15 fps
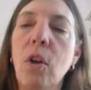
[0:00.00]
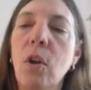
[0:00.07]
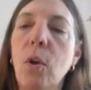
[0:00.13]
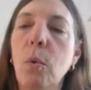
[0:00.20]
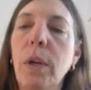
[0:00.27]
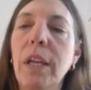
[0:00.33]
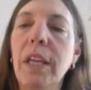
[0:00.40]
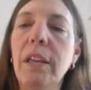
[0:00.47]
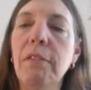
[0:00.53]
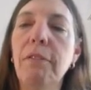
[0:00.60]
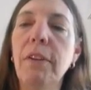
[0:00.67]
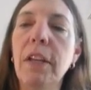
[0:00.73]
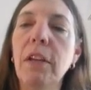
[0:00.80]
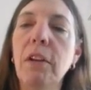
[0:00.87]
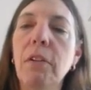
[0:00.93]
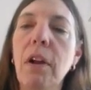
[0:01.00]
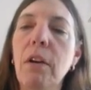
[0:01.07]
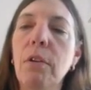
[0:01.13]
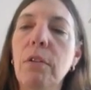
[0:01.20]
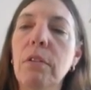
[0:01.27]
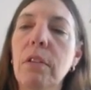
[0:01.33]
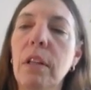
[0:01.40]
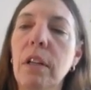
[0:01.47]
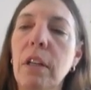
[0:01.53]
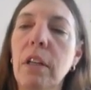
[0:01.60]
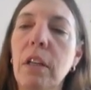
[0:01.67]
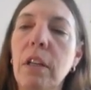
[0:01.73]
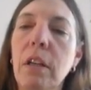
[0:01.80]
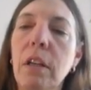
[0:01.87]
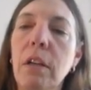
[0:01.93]
we can figure out that
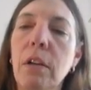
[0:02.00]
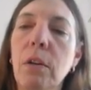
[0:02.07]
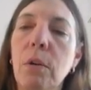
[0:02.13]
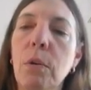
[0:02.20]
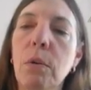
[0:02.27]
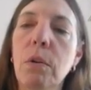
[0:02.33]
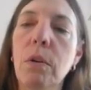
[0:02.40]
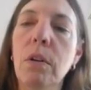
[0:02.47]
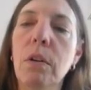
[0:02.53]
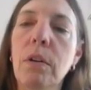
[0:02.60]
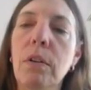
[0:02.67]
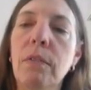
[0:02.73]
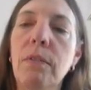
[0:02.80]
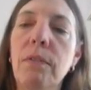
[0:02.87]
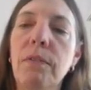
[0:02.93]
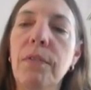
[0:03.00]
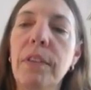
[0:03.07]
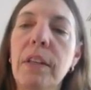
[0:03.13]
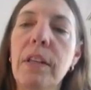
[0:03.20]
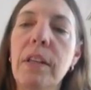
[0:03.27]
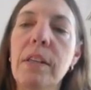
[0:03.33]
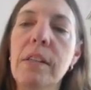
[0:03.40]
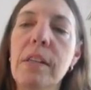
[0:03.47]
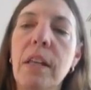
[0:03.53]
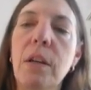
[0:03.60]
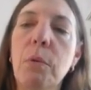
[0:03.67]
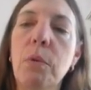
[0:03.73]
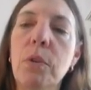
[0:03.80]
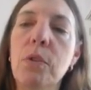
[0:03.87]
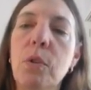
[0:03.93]
Q is
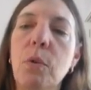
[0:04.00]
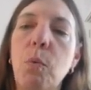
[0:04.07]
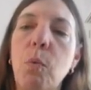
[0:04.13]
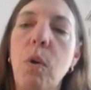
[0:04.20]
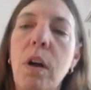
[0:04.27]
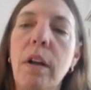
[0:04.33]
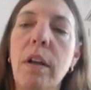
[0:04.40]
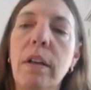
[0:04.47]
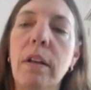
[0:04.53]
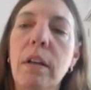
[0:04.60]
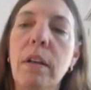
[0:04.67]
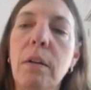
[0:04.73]
equal to 1